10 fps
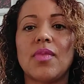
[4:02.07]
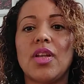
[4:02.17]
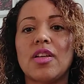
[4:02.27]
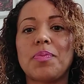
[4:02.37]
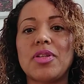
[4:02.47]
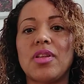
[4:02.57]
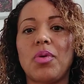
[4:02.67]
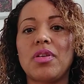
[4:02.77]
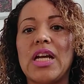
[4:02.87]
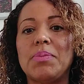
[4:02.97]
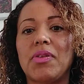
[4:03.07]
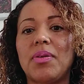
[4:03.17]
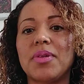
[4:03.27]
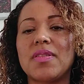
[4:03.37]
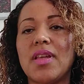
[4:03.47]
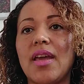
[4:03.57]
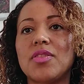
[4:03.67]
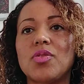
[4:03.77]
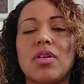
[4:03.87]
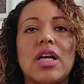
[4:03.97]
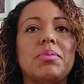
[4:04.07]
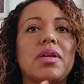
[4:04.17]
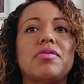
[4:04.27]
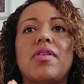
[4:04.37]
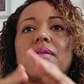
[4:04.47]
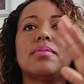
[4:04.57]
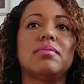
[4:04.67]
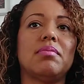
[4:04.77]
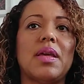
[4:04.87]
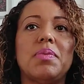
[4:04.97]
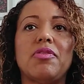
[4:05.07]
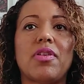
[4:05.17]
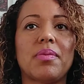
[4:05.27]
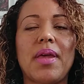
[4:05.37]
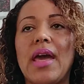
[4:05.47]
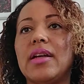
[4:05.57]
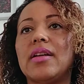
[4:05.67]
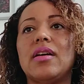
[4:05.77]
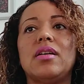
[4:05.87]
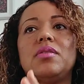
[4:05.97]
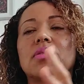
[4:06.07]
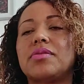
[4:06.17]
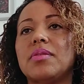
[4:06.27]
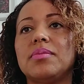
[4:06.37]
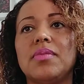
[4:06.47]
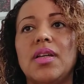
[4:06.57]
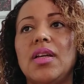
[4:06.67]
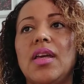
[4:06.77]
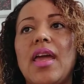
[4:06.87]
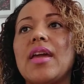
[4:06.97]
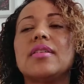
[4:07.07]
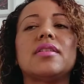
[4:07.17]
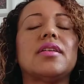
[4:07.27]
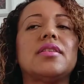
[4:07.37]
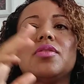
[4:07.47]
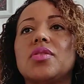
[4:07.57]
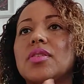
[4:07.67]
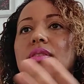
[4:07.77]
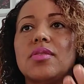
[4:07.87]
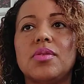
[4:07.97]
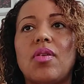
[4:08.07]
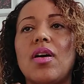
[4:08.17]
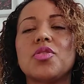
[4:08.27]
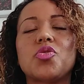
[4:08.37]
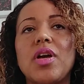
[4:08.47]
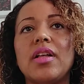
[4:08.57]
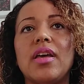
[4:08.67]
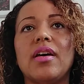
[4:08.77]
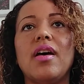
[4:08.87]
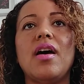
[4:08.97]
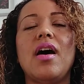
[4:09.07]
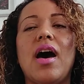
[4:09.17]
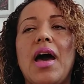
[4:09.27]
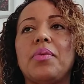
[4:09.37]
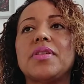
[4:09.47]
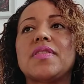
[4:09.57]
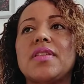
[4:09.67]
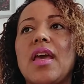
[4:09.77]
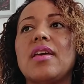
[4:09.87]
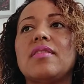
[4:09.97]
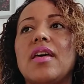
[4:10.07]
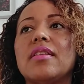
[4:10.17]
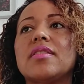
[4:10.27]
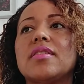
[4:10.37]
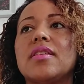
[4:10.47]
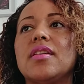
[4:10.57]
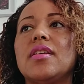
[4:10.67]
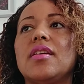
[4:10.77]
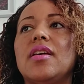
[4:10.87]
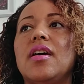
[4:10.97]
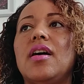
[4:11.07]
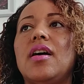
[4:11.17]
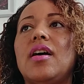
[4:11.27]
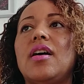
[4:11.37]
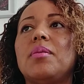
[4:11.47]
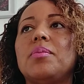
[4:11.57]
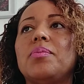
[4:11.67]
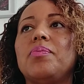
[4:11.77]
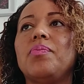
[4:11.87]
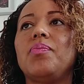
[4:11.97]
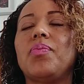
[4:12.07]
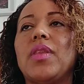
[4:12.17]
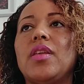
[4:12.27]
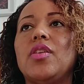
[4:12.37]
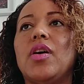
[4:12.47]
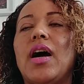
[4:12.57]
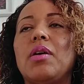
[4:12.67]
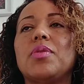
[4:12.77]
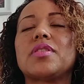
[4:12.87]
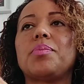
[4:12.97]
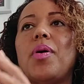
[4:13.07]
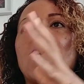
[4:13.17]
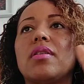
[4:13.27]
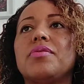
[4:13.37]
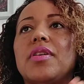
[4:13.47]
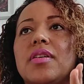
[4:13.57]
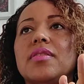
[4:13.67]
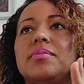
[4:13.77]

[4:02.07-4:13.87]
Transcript: especially when you're coming from the States, you're coming maybe from Canada or from England or Australia, I would say that, I was a part of I